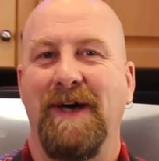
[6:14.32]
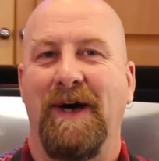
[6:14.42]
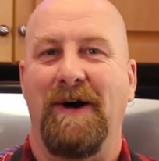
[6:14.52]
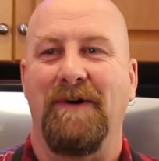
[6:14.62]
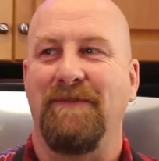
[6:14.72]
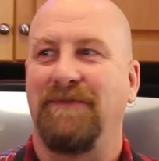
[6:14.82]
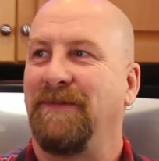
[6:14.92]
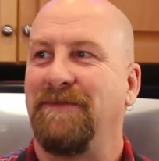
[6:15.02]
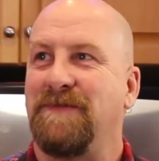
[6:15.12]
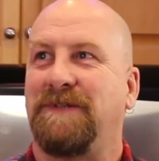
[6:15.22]
of
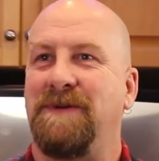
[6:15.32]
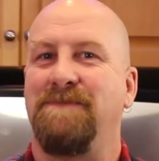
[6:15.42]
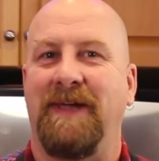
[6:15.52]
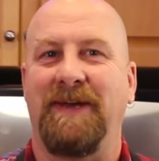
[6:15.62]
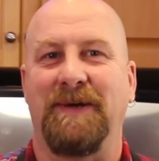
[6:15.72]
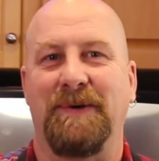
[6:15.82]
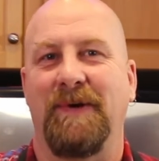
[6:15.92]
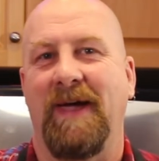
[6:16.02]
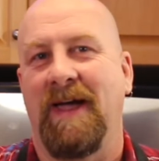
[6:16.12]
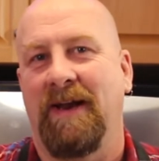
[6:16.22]

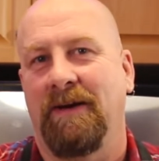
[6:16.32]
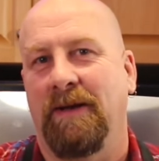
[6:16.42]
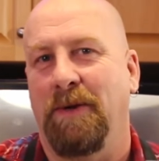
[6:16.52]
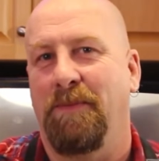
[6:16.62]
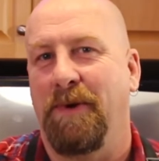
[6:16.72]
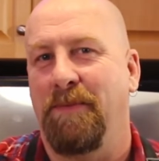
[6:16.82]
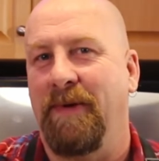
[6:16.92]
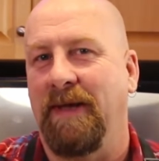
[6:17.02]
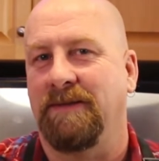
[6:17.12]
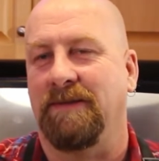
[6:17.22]
tomato and a little bit of
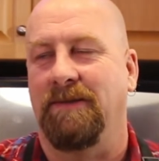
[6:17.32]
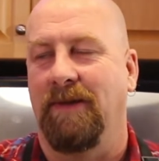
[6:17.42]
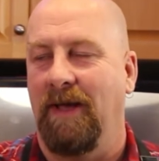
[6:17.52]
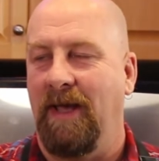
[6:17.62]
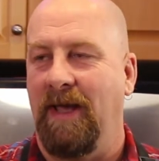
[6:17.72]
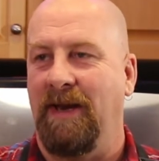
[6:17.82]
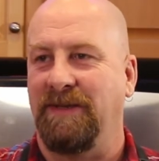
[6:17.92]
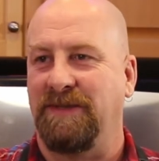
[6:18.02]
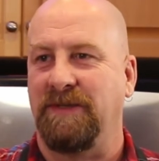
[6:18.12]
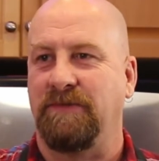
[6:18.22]
basil, and
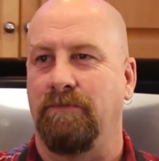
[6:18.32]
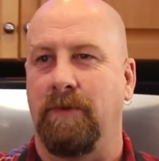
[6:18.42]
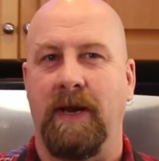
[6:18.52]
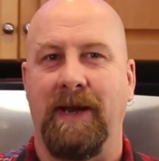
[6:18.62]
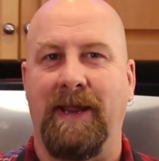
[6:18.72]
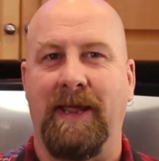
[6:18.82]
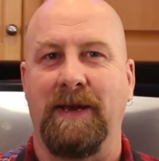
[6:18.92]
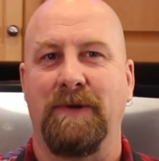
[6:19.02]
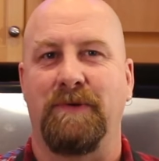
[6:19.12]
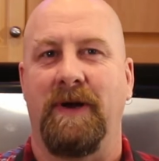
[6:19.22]
it's just really an
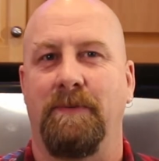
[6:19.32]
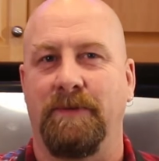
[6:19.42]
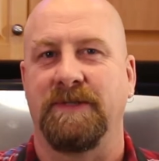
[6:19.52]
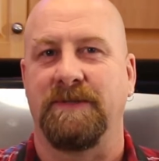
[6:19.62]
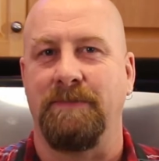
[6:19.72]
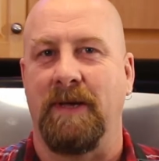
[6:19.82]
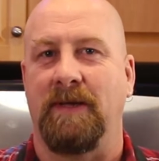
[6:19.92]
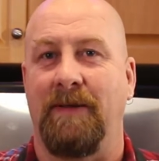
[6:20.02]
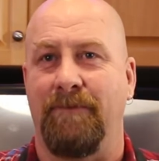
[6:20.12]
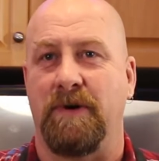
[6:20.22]
incredible
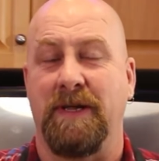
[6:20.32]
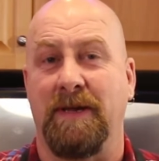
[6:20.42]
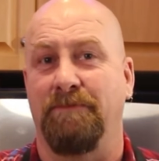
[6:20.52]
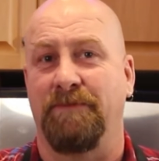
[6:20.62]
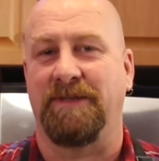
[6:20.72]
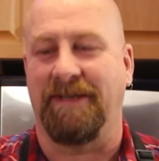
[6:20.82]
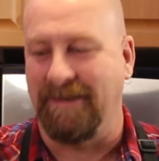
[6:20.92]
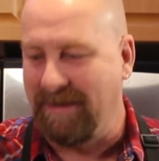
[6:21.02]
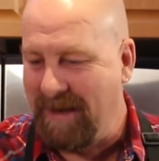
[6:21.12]
smell and very comforting.